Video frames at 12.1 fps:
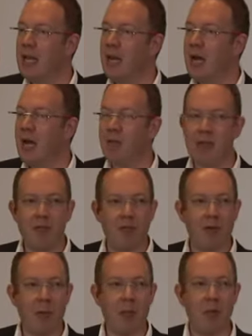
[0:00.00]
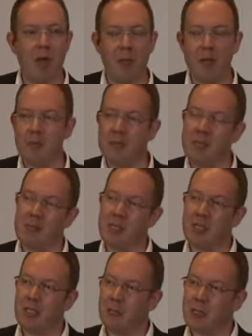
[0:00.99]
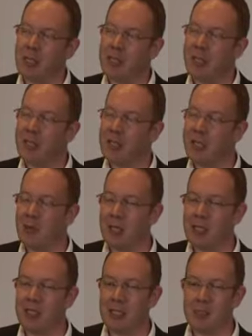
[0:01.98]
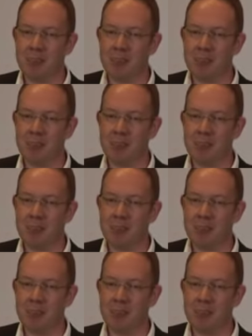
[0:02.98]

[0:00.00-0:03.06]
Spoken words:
I even remember my mum telling me at the time that